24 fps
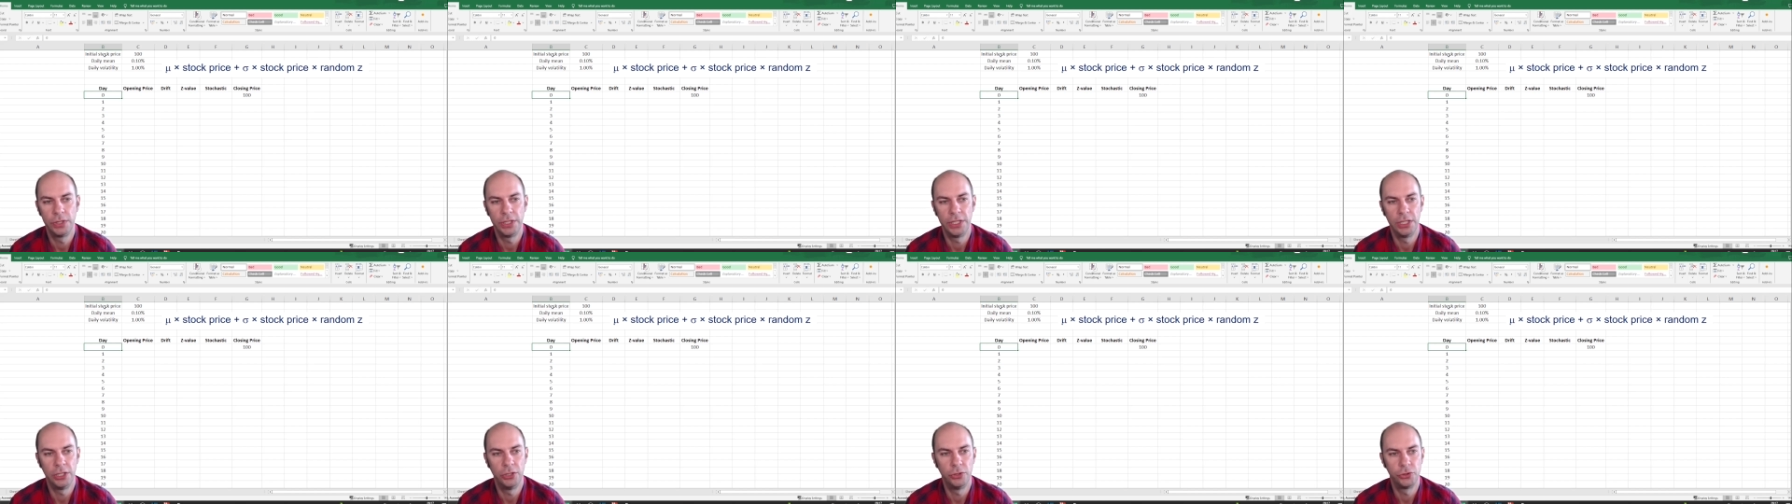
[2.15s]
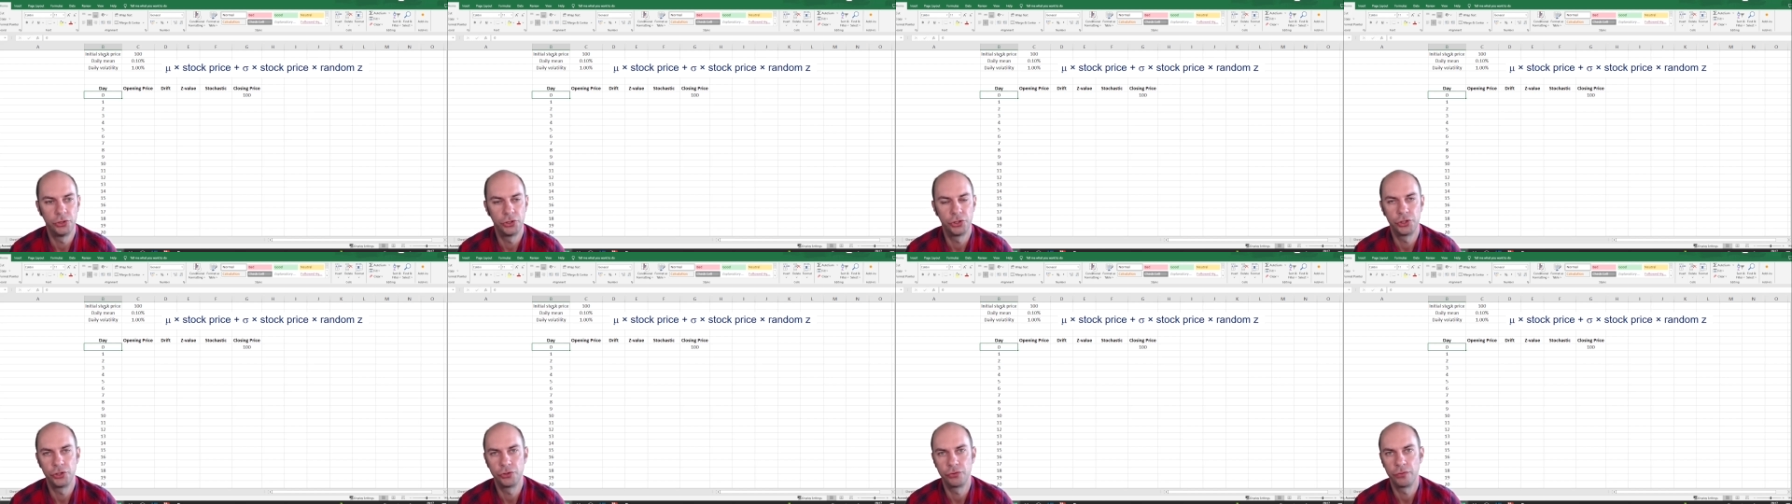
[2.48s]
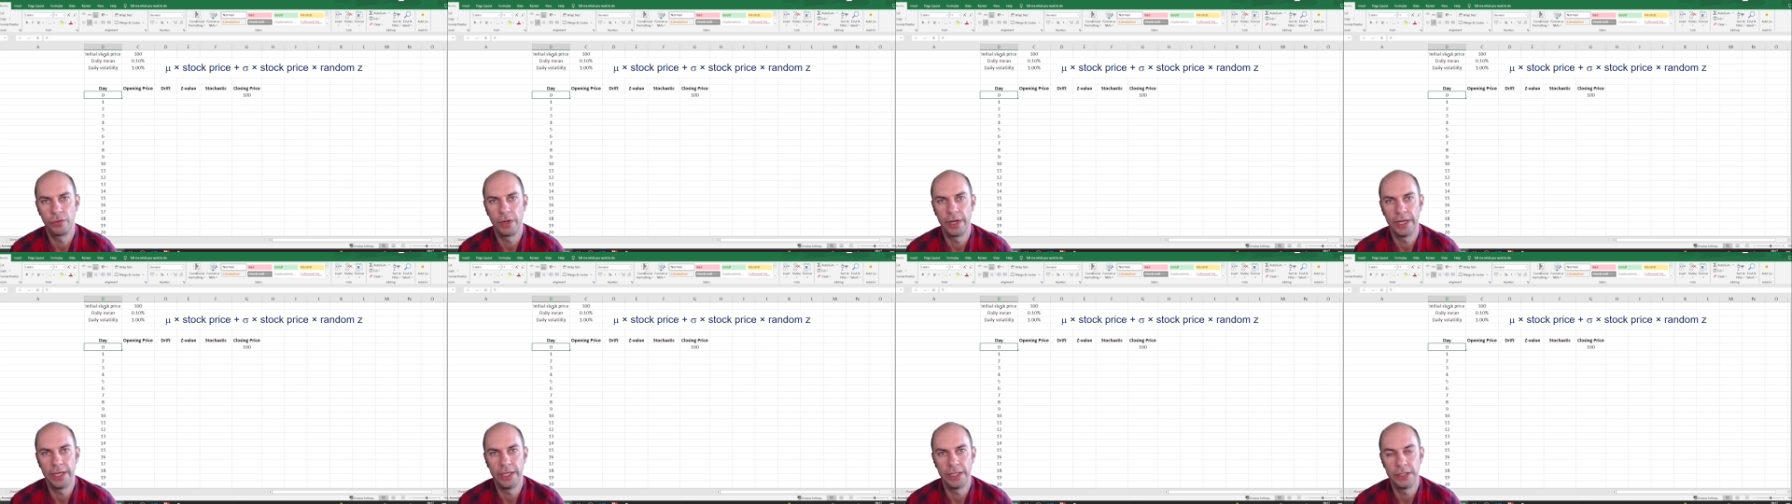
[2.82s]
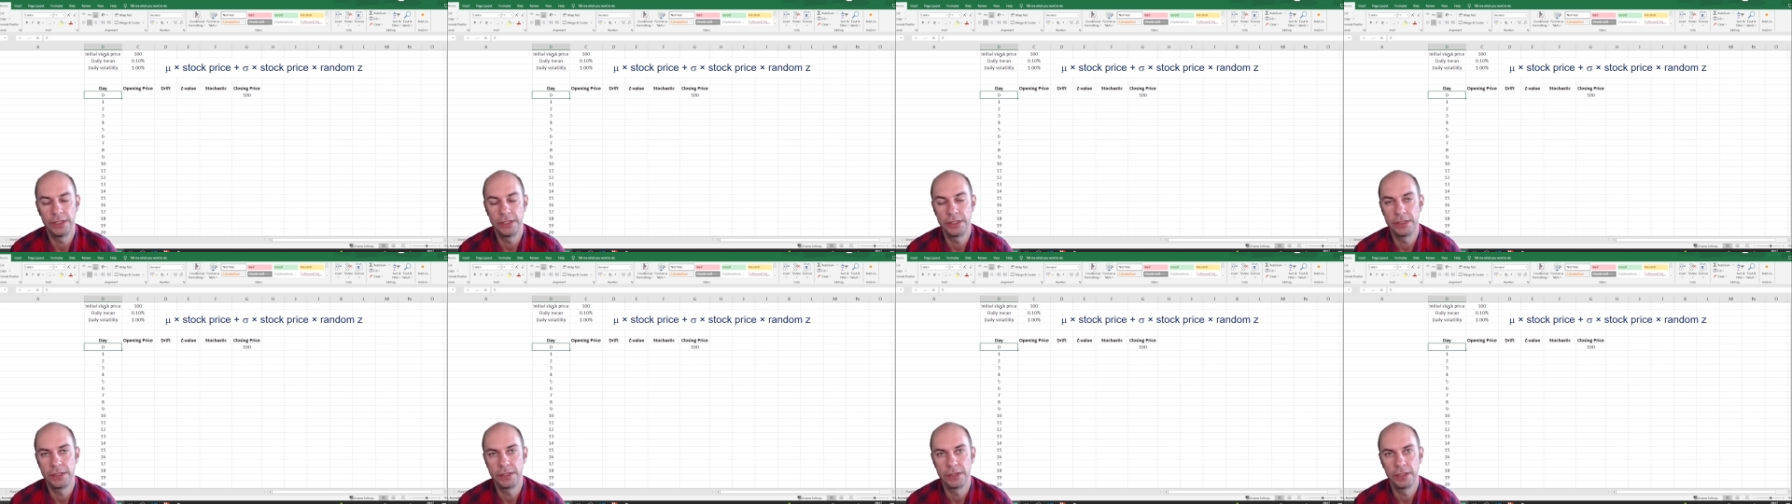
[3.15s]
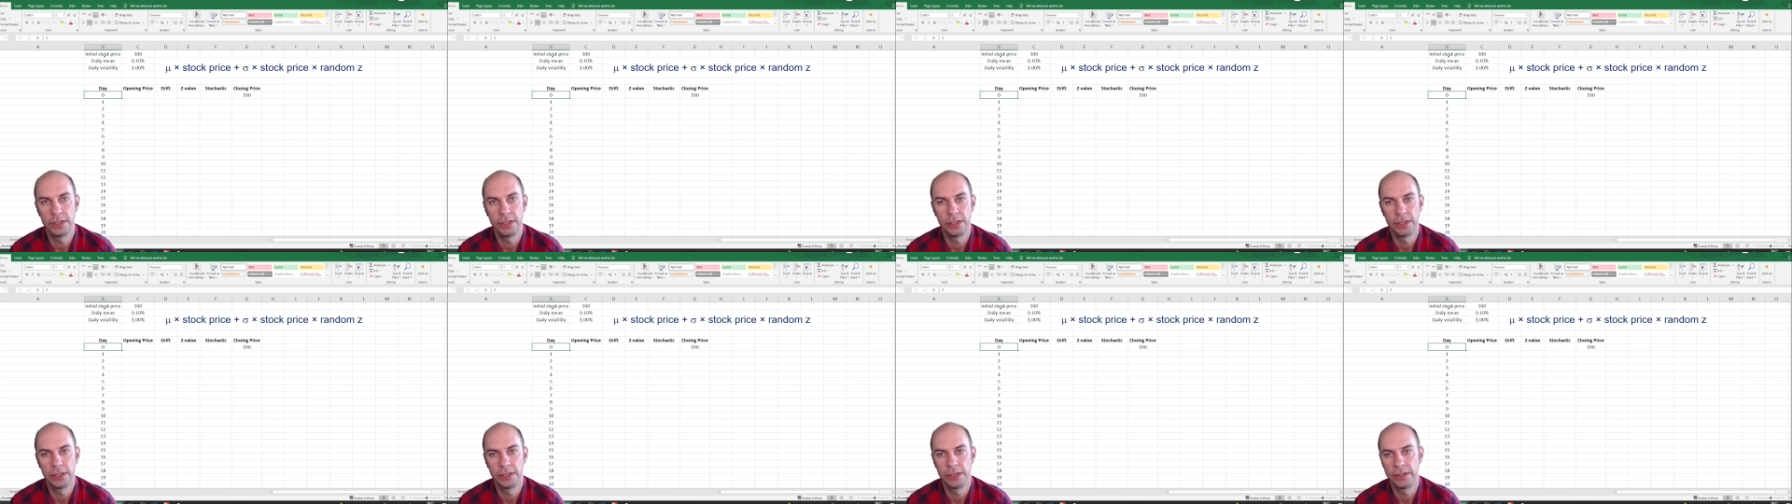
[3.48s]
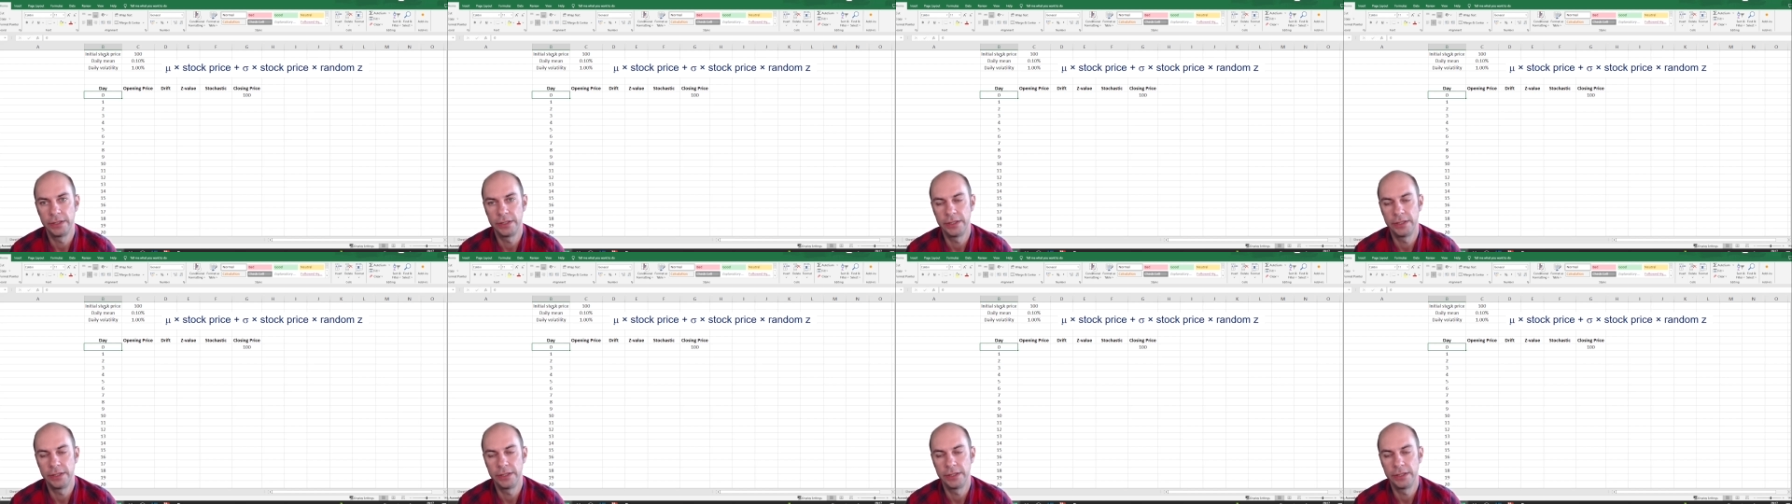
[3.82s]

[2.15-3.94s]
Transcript: illustrate uh,